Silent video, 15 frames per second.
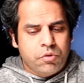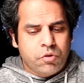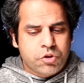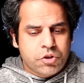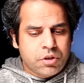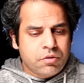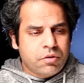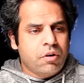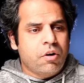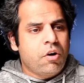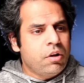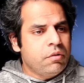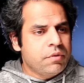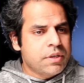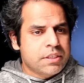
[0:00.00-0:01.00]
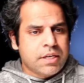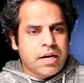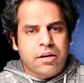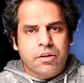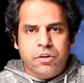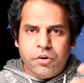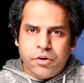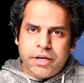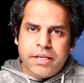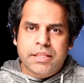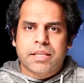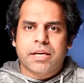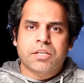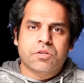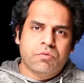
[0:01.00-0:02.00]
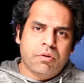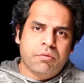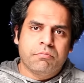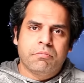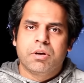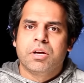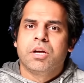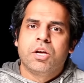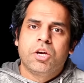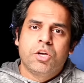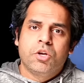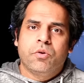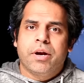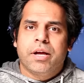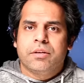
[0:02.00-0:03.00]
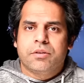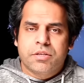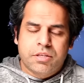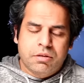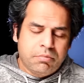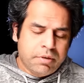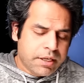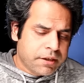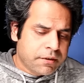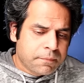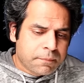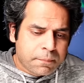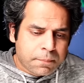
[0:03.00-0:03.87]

your children are always kind of learning things from your elder sibling.